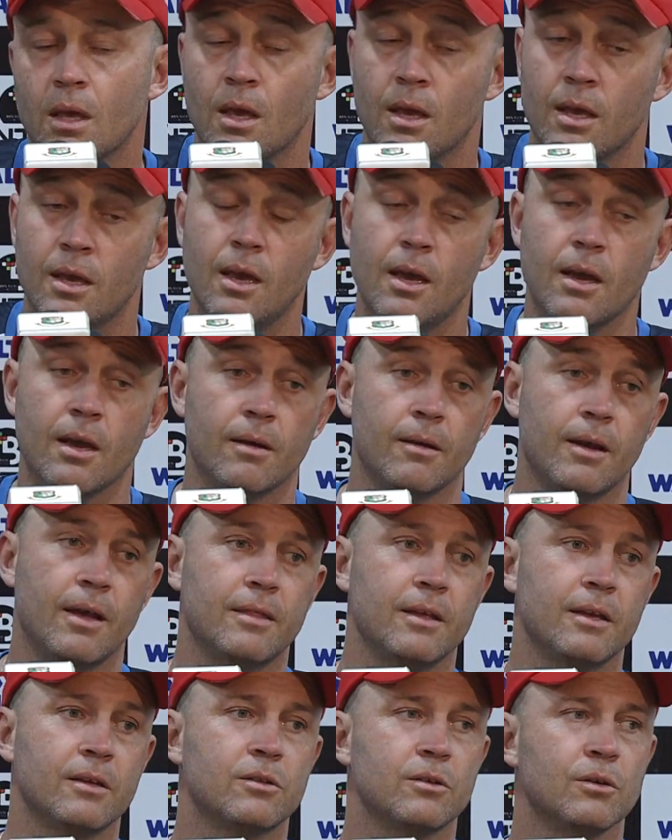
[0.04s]
Yeah, I
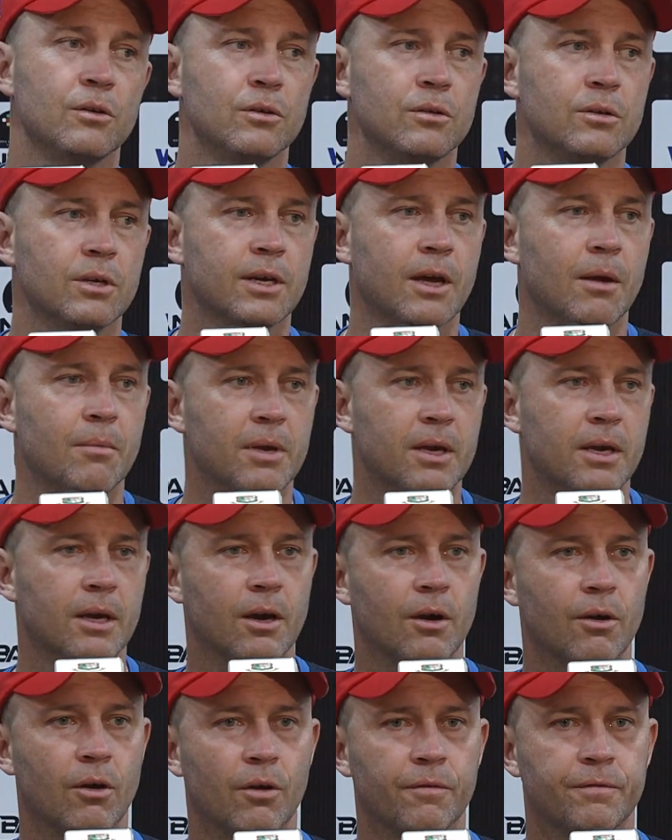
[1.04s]
think to come
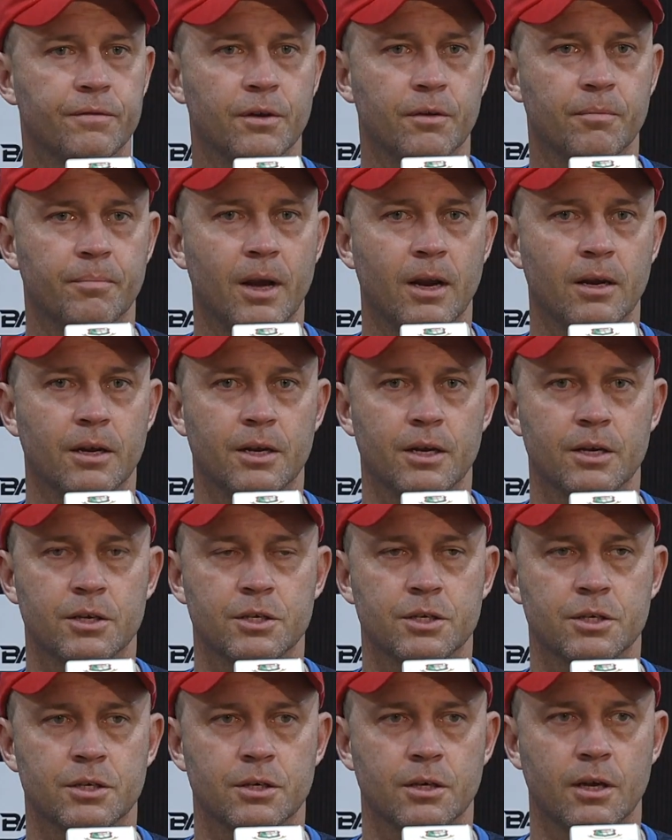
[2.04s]
here after Bangladesh
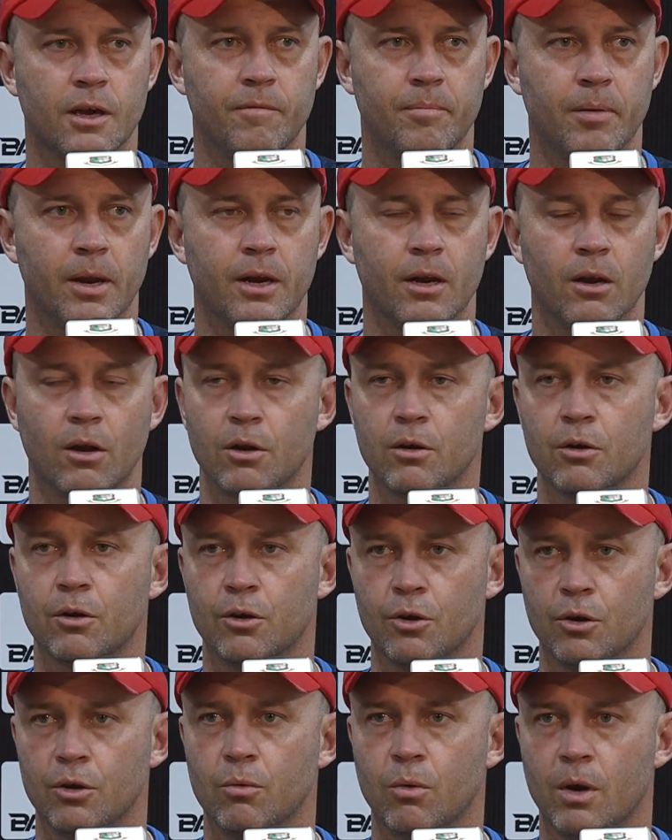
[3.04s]
have played a lot of
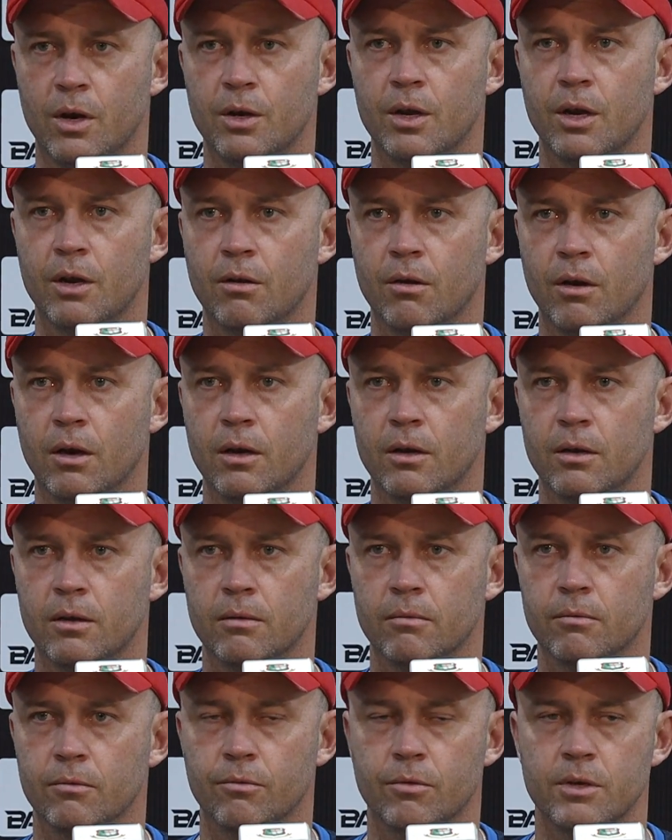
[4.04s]
good one-day cricket
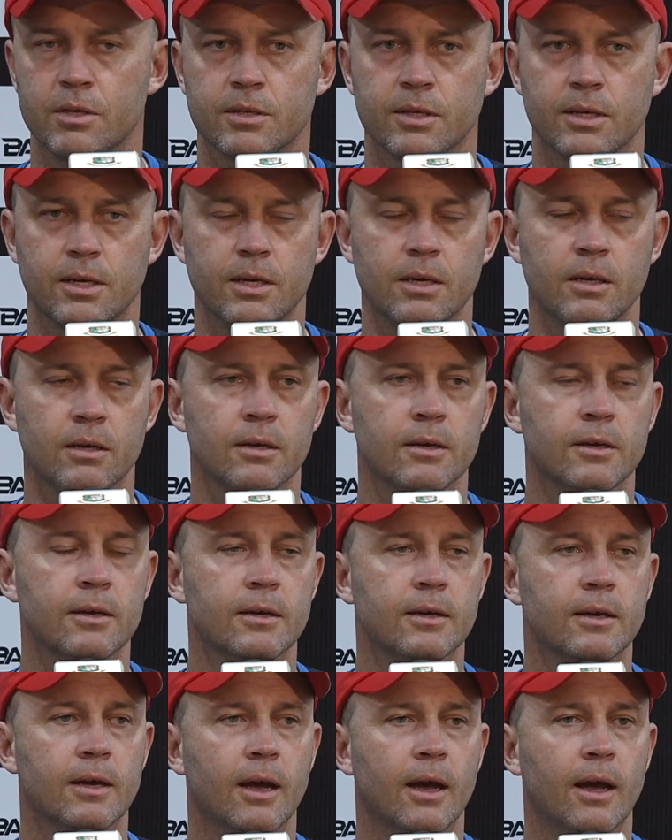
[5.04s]
recently,
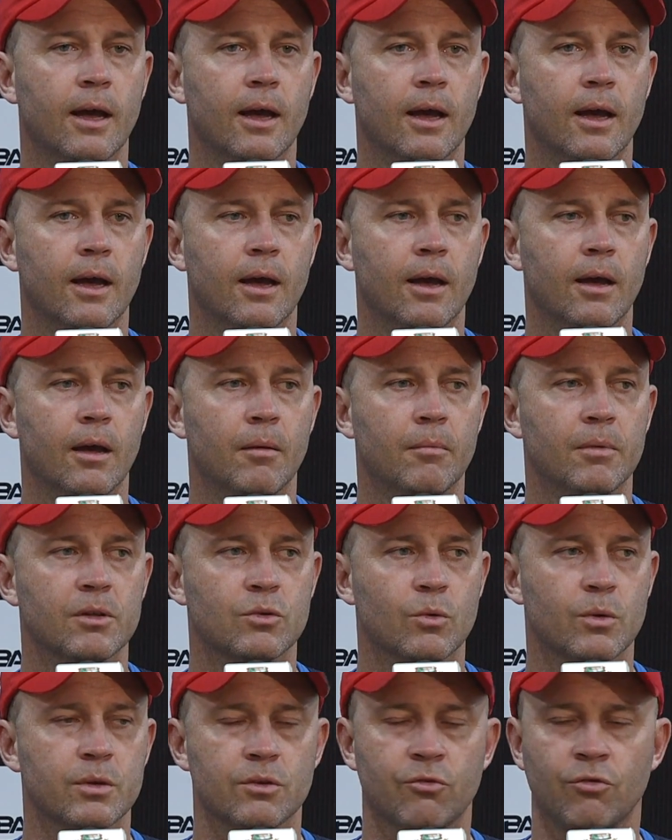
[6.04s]

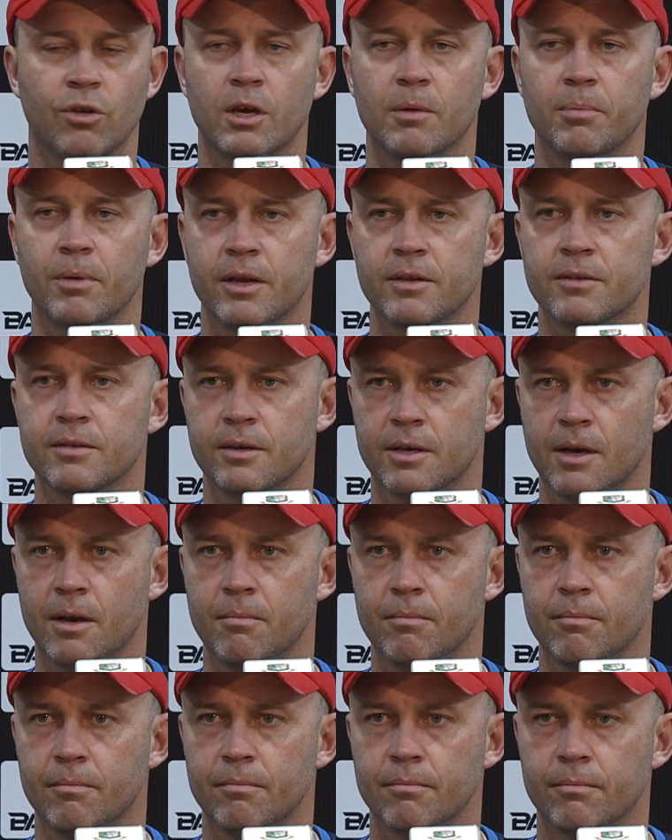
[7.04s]
it's always a tricky place to
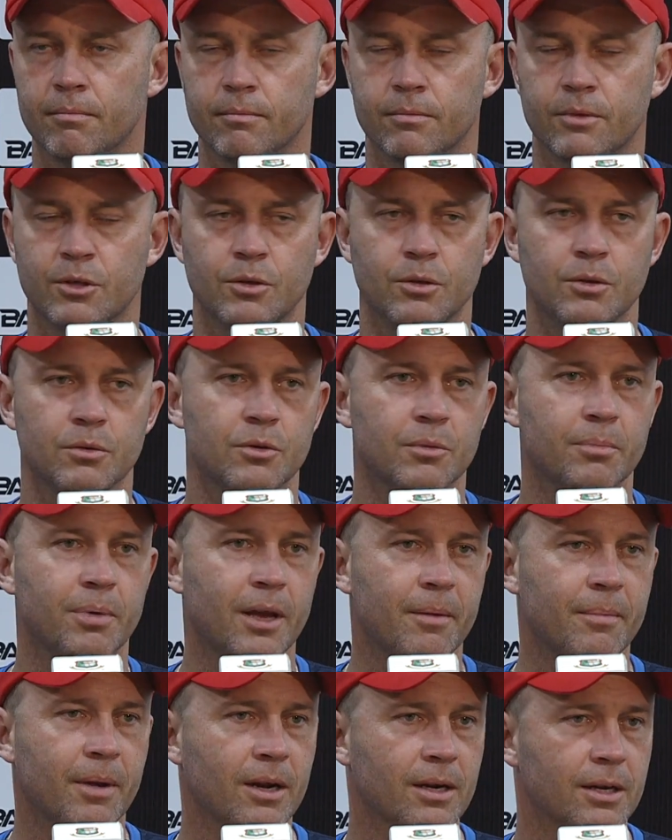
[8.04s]
come to
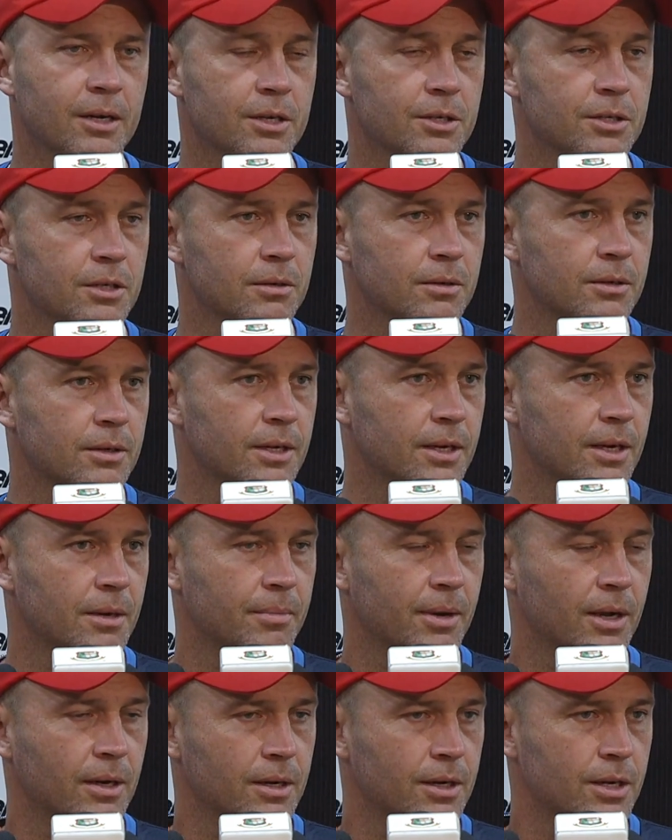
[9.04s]
play Bangladesh in
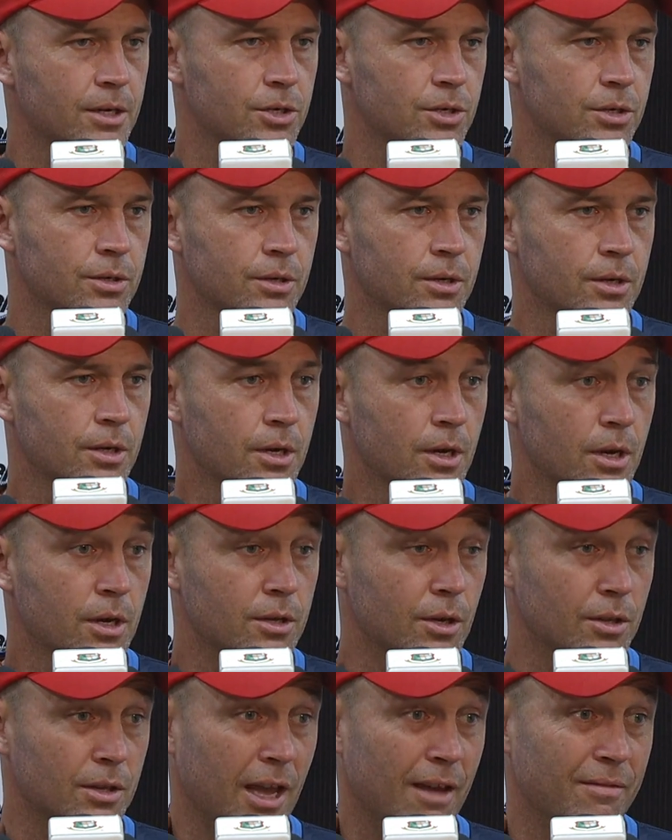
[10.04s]
Bangladesh.
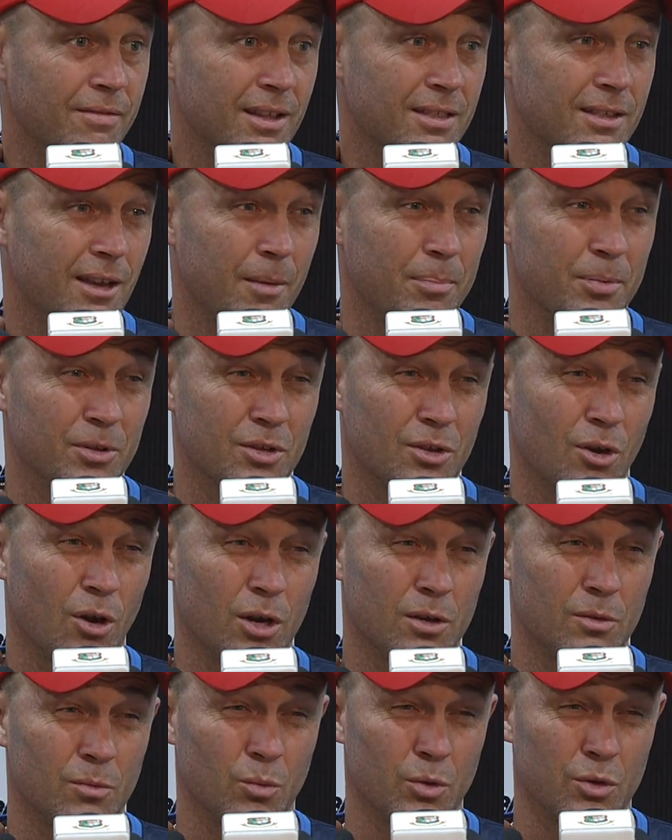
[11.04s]
So to have that type of
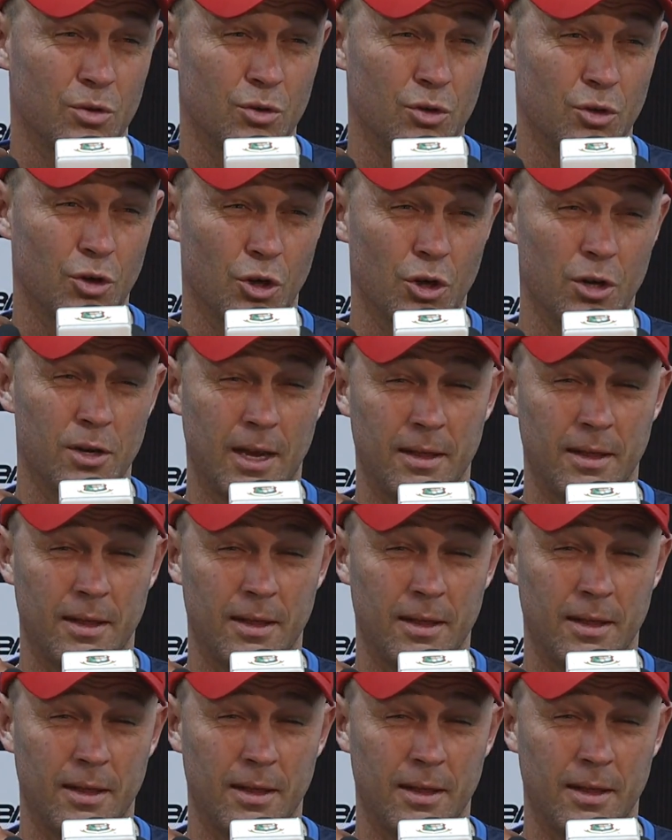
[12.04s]
start was good.